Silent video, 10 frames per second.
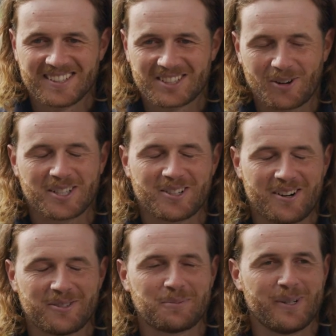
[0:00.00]
So I try
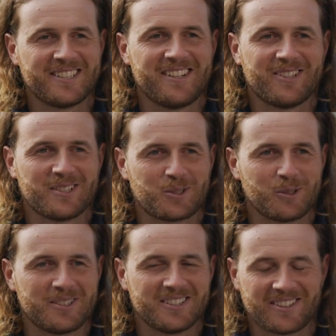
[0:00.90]
and respect everyone's
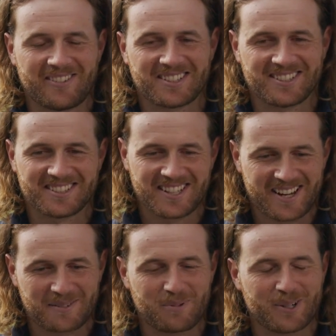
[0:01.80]
choices. I've actually
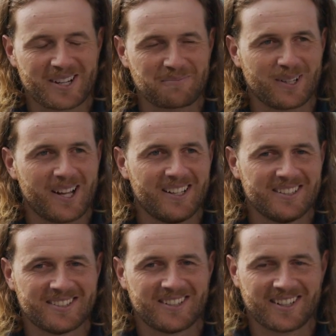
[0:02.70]
started putting in
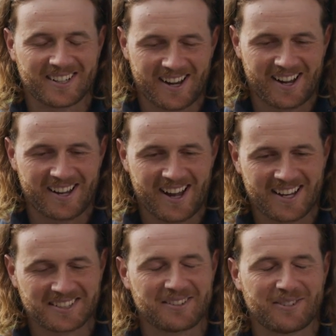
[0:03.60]
playlists, and I
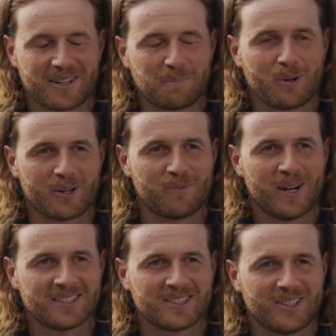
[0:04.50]
ask everyone to put in
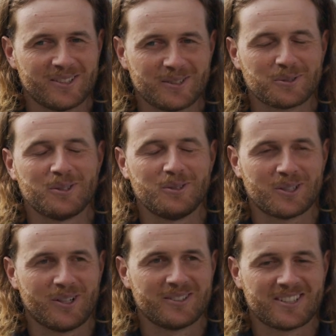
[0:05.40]
one song or two
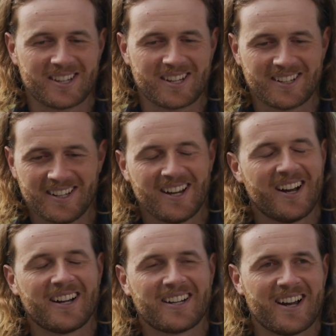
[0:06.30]
songs, and then
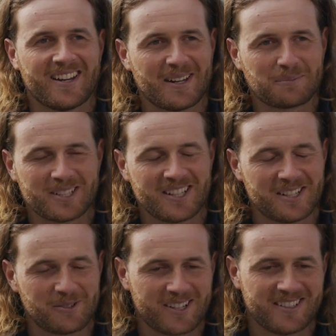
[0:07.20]
I can't upset
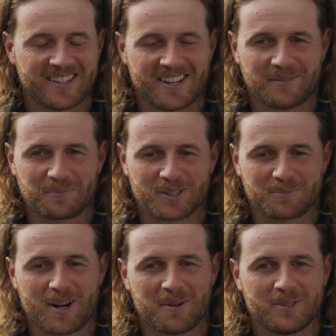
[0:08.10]
anyone because
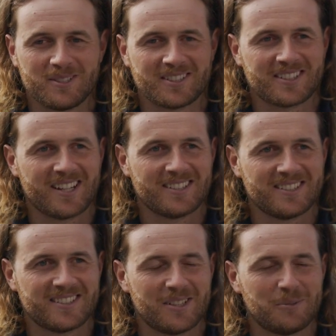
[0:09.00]
my music taste
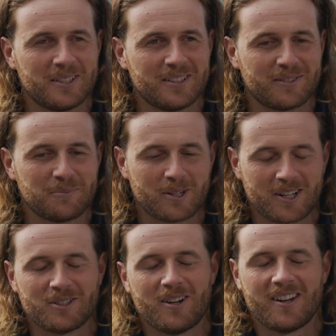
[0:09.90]
is a little bit different. But I
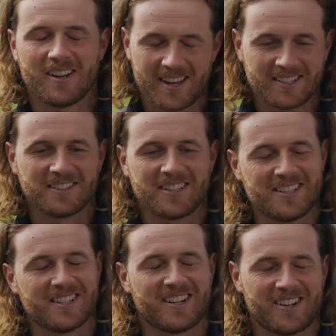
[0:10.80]
try, as a
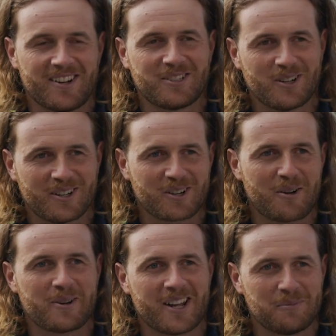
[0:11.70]
DJ, you know, I try and
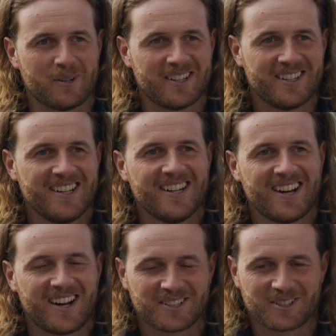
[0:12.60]
accommodate a bit.
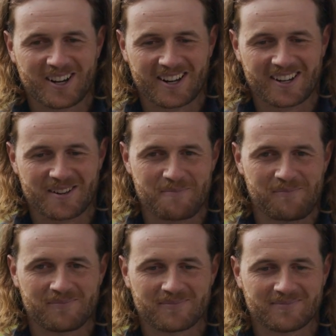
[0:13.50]
I try and